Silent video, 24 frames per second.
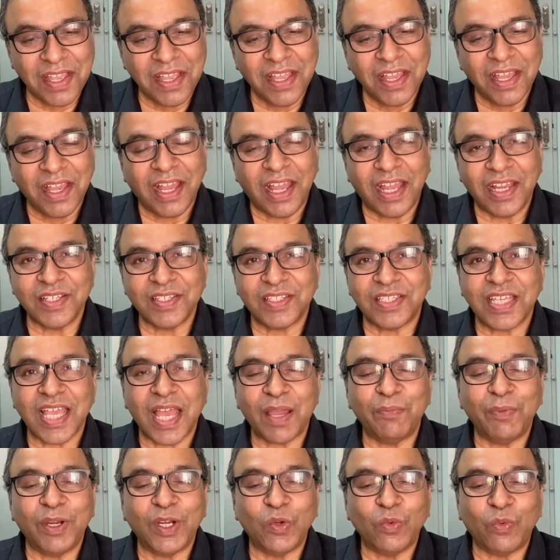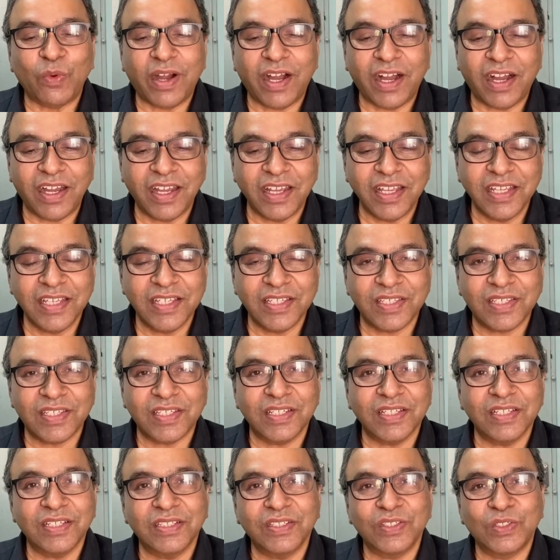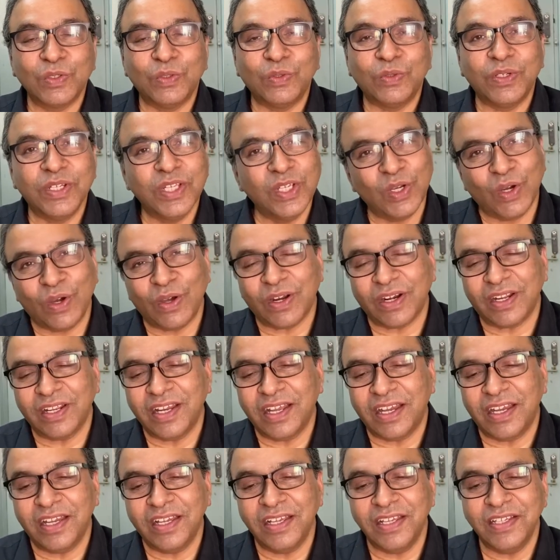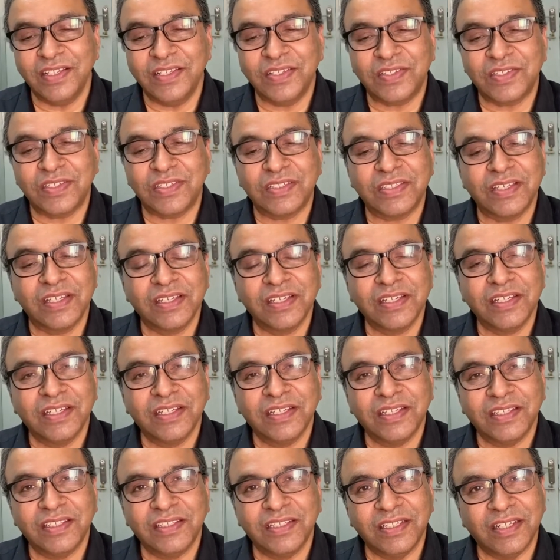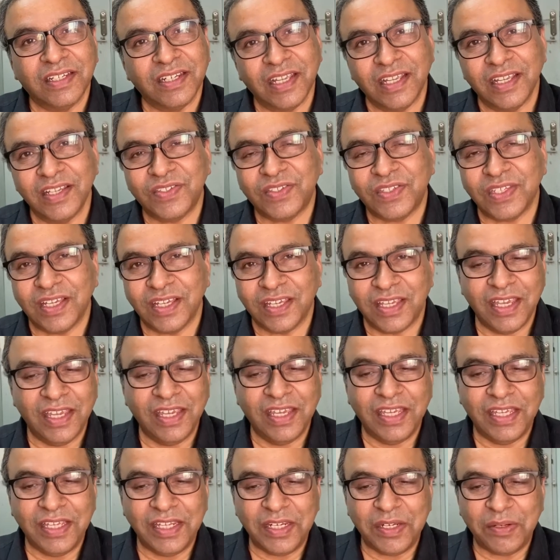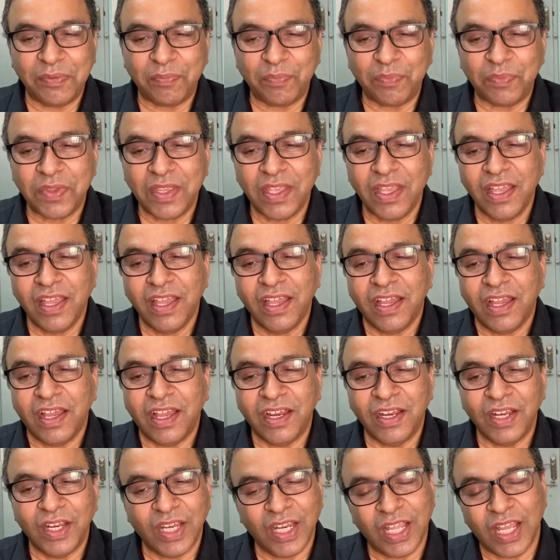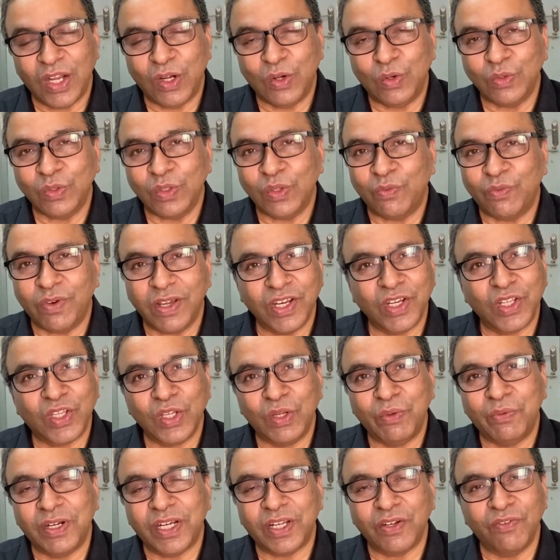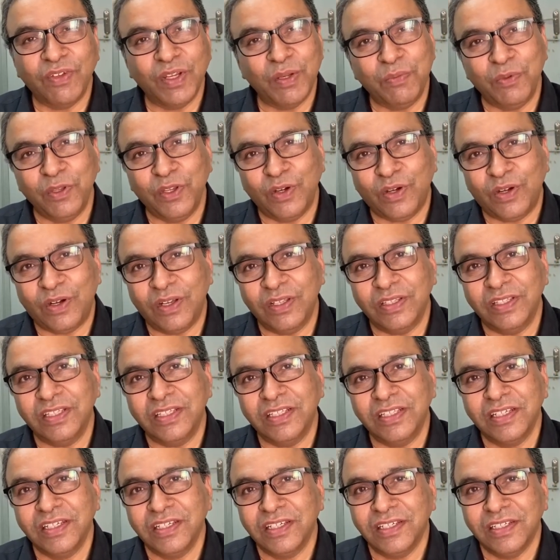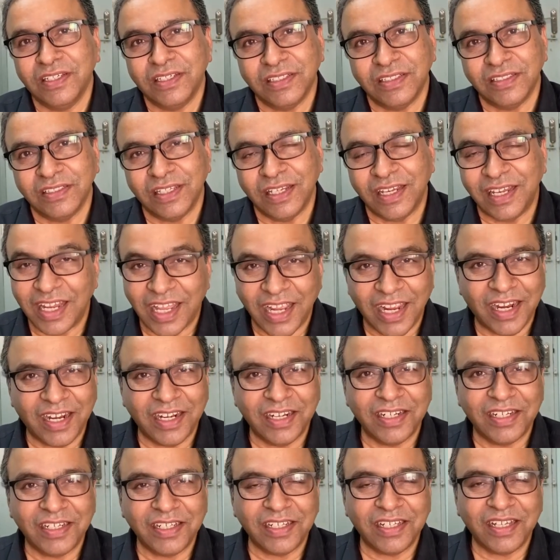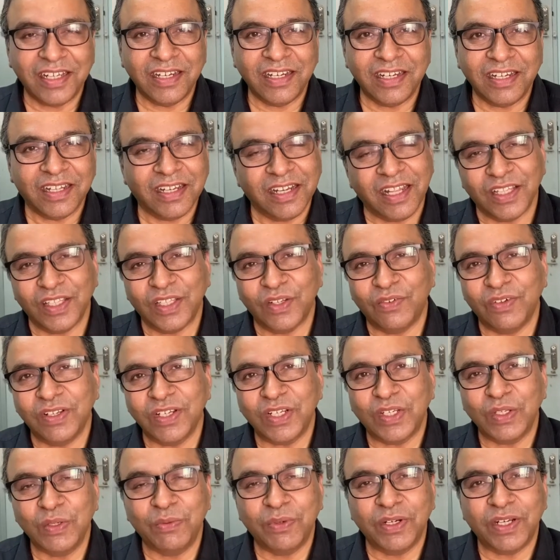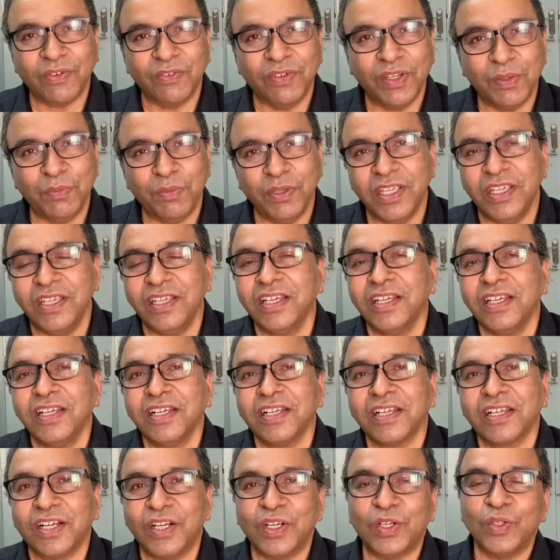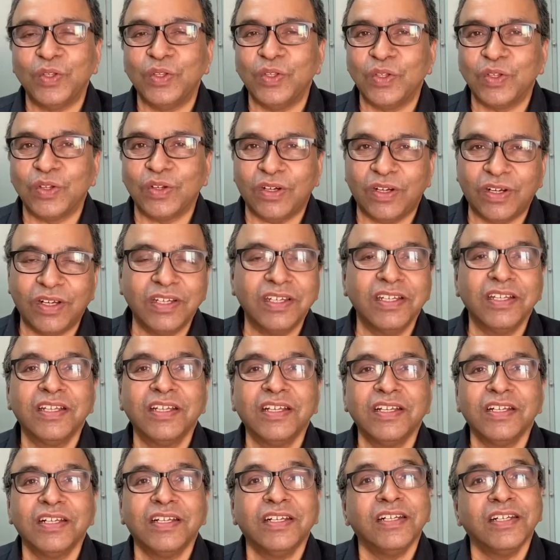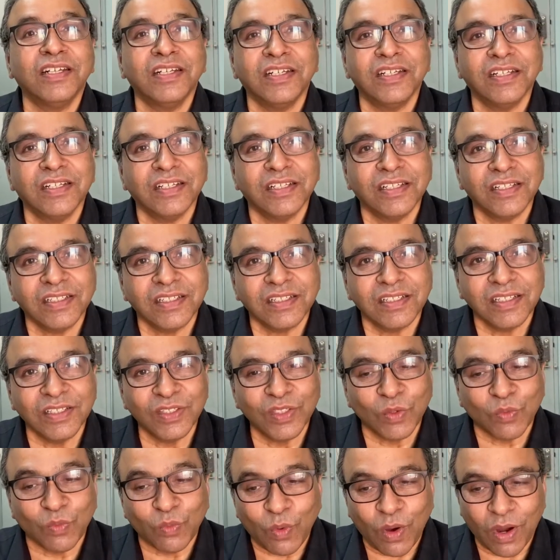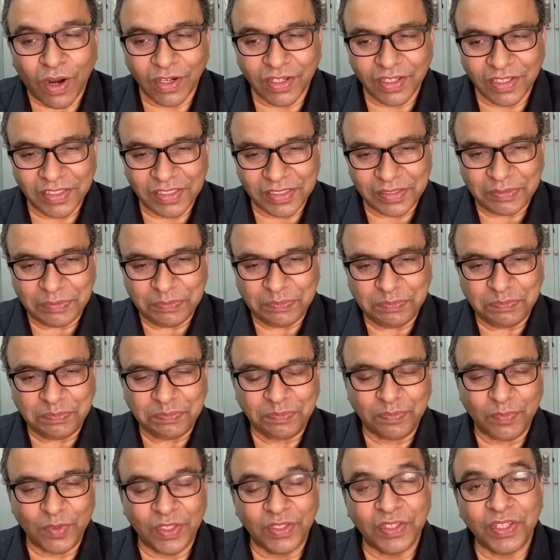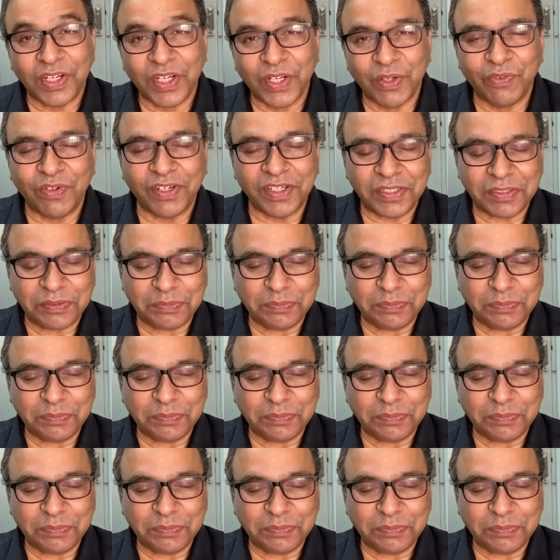And Sam advised to reorganize the race again. And now the 1 kilometer will be on the land and another 1 kilometer will be continuing on in the water, in the river.